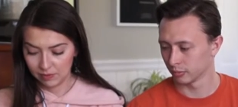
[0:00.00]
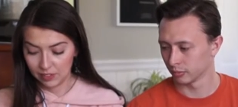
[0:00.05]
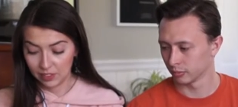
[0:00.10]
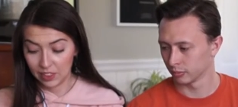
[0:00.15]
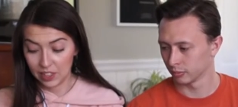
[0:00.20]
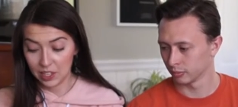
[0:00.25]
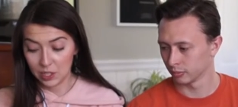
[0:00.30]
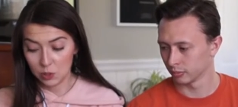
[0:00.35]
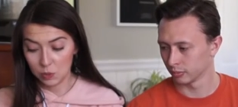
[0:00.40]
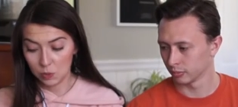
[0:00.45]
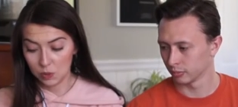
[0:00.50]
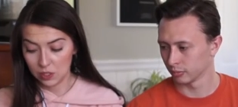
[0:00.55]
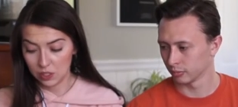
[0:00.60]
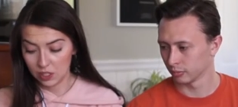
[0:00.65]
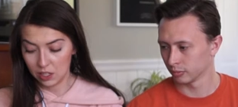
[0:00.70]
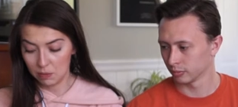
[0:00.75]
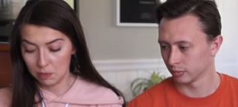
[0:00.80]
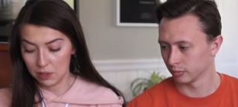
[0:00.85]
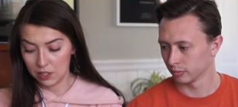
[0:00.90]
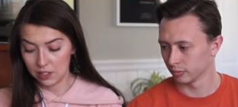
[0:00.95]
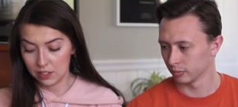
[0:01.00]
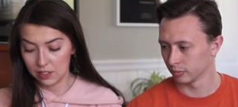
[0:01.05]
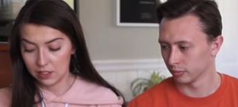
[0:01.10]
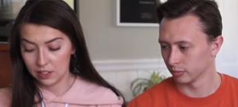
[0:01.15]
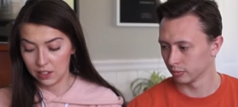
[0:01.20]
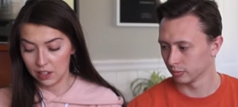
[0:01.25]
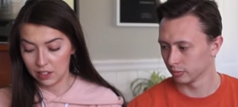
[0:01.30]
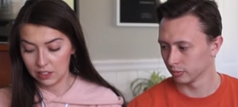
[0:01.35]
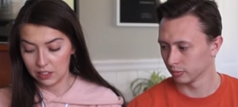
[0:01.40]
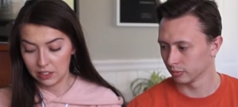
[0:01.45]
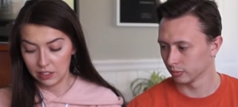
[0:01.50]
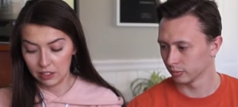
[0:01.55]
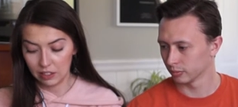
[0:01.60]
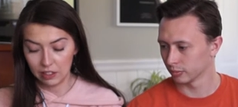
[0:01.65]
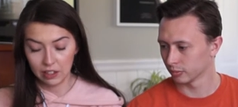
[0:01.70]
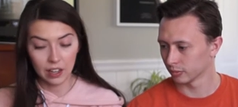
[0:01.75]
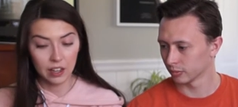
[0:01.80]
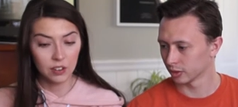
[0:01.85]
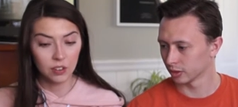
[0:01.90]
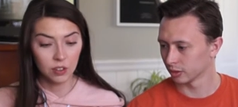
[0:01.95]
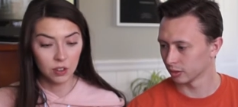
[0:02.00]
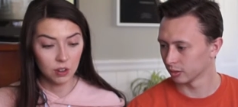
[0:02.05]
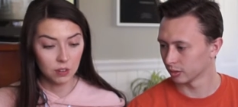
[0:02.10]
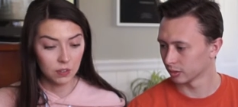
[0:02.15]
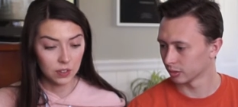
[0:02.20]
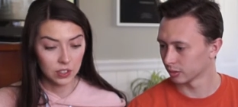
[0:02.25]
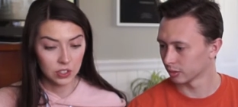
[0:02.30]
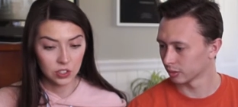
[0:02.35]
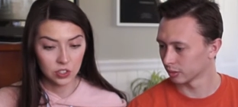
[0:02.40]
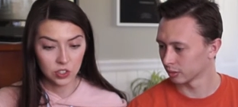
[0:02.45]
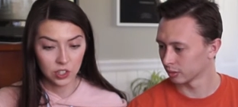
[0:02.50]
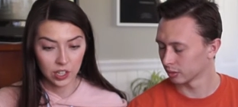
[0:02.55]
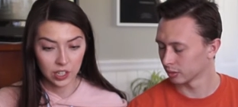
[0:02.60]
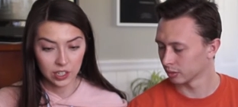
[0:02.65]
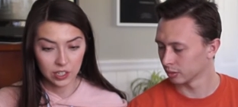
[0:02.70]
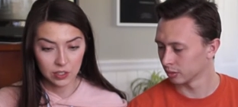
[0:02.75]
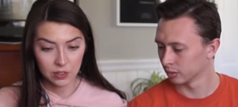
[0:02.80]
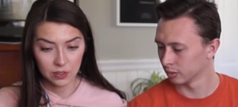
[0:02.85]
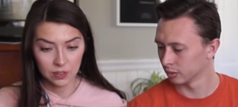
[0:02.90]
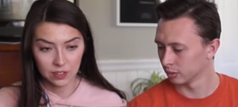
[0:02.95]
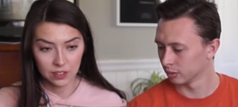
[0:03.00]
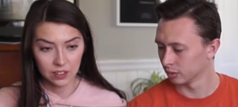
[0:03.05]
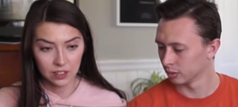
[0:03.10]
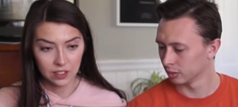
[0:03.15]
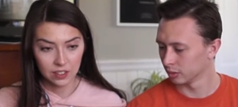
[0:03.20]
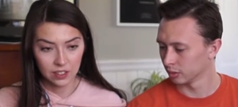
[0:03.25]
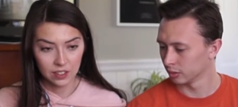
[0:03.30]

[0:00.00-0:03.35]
Speaker 1: This one's gonna be disgusting. I don't know if we should try this one.